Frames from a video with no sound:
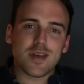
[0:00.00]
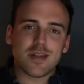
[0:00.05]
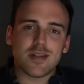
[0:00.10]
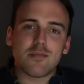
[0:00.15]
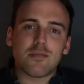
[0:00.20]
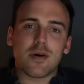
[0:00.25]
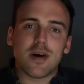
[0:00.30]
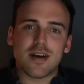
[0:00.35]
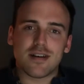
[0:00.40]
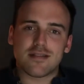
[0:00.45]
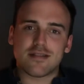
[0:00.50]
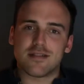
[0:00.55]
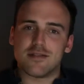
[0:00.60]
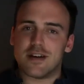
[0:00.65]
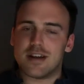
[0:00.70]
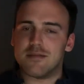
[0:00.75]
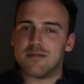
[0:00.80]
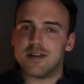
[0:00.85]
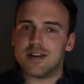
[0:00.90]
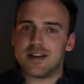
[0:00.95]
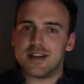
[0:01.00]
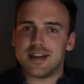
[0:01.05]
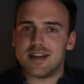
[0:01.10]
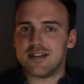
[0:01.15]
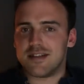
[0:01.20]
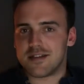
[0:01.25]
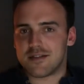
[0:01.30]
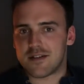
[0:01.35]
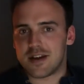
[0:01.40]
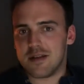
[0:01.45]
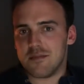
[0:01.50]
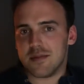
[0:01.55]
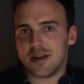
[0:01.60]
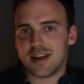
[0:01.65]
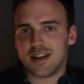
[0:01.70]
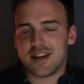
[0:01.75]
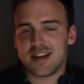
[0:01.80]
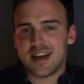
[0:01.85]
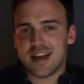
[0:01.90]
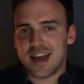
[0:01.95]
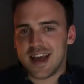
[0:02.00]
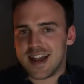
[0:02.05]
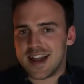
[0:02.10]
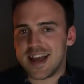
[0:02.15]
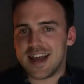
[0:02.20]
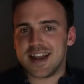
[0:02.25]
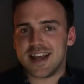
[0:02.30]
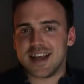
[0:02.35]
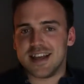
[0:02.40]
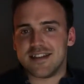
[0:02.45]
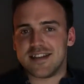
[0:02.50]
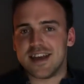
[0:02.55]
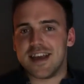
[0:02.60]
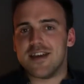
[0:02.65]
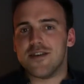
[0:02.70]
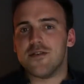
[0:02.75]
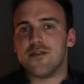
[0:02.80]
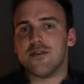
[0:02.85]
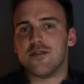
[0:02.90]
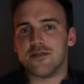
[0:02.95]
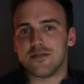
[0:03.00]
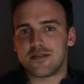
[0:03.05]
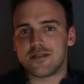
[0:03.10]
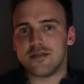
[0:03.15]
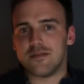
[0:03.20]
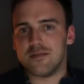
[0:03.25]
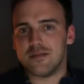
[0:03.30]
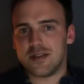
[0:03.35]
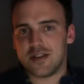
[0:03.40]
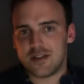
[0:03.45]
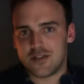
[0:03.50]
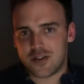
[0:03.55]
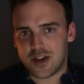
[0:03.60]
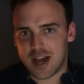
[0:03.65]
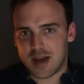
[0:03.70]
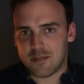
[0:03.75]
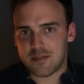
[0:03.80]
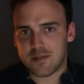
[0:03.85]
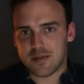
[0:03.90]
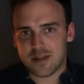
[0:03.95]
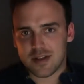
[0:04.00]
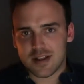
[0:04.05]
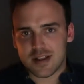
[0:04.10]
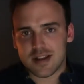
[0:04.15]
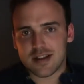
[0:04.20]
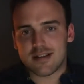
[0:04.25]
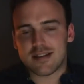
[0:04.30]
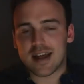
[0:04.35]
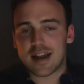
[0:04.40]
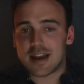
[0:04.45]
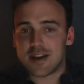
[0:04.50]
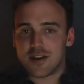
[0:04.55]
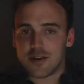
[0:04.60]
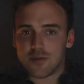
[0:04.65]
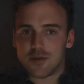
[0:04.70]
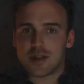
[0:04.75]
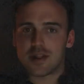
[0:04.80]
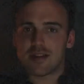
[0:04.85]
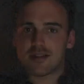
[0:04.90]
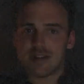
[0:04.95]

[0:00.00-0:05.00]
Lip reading: the personal element is the great bit, and Eddie is an awesome chap. Sadly not with us